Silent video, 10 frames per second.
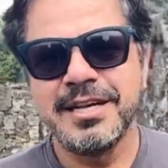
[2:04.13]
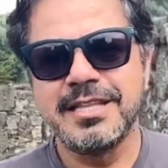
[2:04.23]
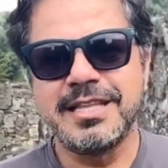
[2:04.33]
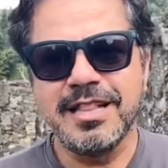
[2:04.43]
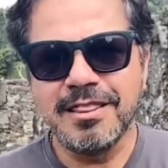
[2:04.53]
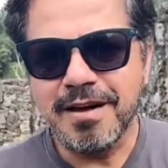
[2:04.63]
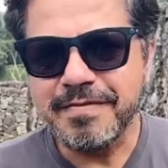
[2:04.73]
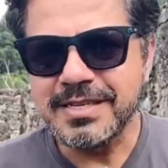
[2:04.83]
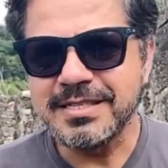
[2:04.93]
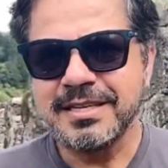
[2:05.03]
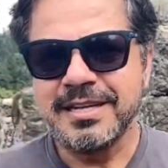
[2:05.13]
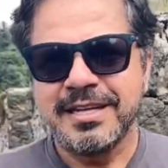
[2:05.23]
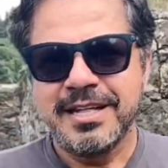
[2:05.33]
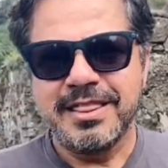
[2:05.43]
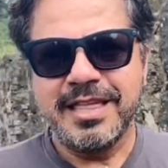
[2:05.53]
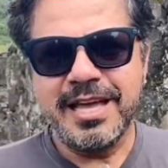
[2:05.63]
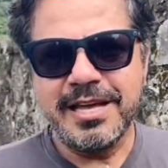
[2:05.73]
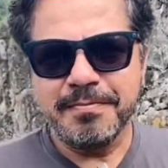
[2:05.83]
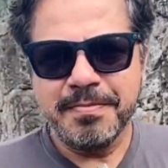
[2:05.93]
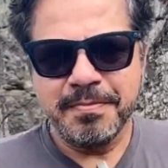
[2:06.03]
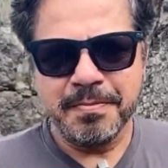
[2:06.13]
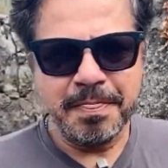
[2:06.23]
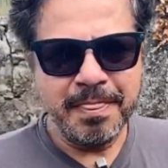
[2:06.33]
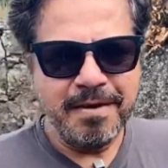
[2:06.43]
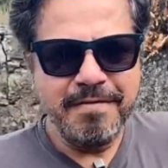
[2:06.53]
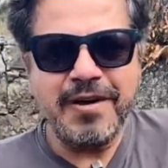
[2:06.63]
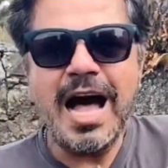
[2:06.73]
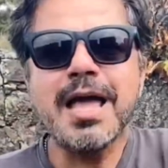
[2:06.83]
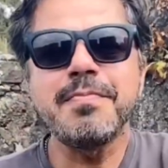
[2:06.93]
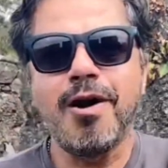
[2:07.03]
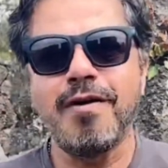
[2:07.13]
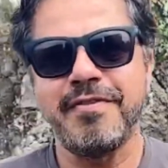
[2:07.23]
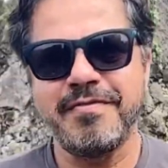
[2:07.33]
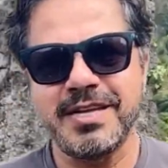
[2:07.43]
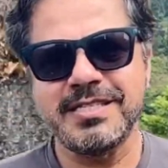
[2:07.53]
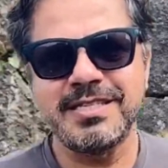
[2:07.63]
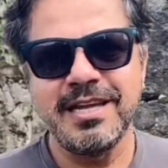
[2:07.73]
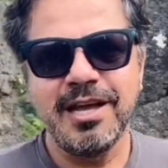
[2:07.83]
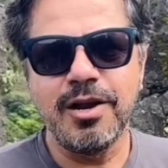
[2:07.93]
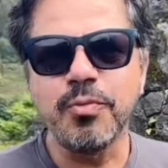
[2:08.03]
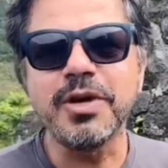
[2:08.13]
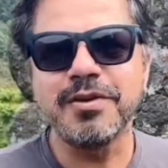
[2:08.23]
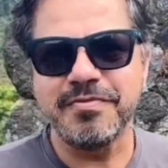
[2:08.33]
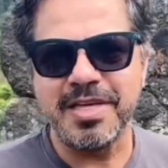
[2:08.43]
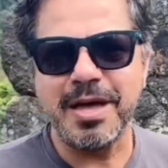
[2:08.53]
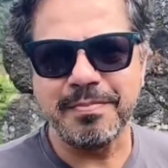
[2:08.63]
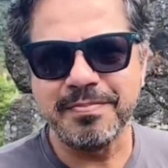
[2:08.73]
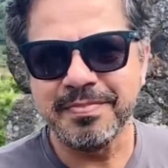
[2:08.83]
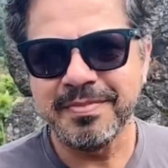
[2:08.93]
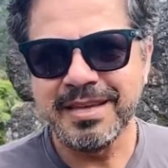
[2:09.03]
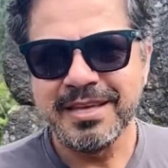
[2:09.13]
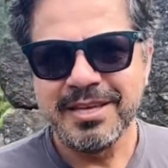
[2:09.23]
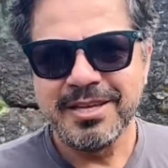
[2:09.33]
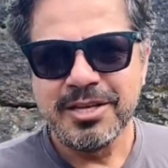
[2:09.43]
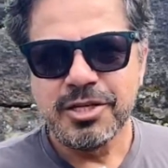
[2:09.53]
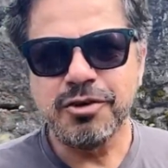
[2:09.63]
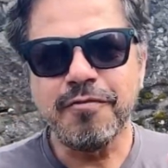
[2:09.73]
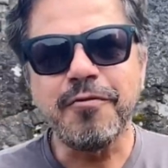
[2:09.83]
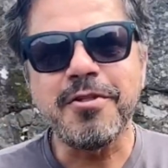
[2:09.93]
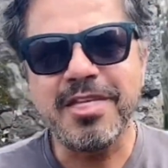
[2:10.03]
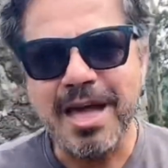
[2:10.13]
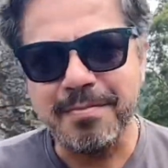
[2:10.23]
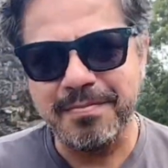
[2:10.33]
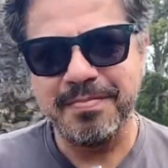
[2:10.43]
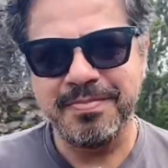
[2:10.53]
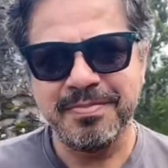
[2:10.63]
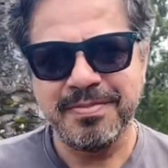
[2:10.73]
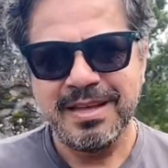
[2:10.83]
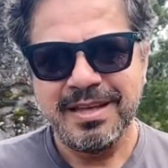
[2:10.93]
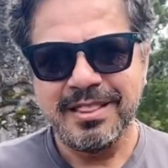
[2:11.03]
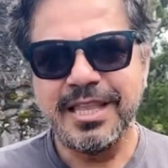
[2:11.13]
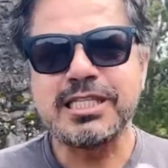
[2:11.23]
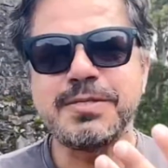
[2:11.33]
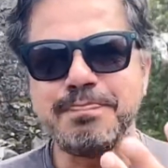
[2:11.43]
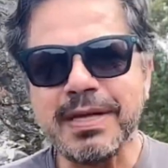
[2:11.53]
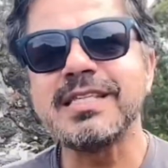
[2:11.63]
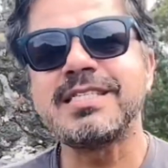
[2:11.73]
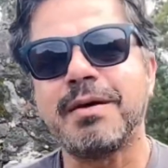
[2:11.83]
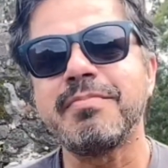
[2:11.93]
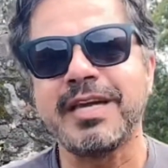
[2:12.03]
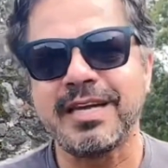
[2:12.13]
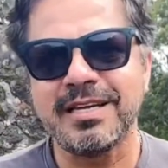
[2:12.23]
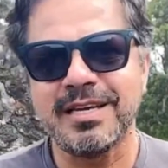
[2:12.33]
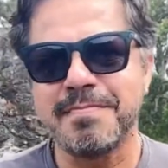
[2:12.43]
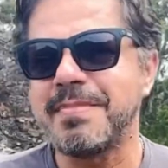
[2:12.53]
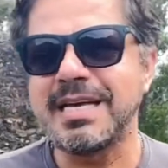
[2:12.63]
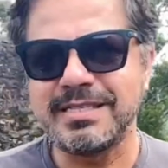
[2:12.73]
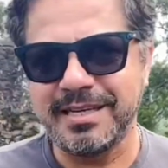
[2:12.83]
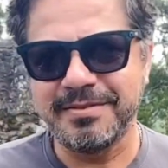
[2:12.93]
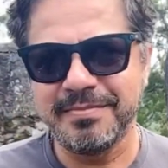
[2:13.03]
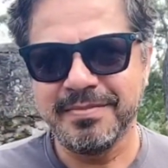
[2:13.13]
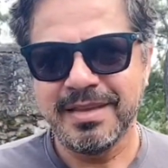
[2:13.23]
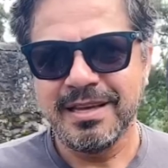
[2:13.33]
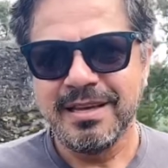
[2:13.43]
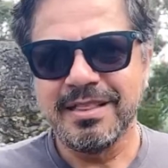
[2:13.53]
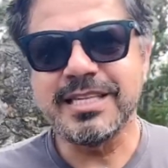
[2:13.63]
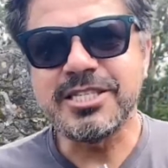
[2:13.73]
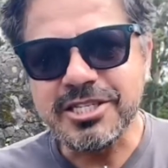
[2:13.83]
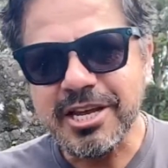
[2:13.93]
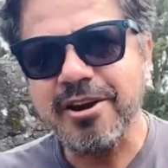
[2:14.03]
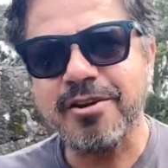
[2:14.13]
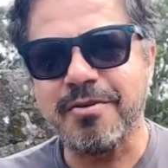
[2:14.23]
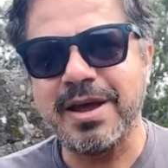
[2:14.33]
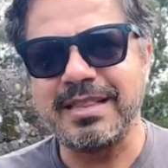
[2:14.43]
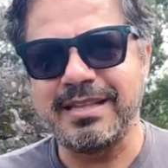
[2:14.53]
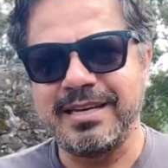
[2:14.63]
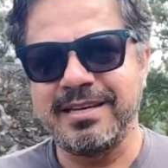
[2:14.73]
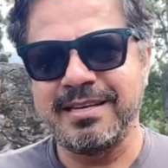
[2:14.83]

They love us. They vibe off of us, and we of them. So for them, let's build something amazing. Let's dare greatly.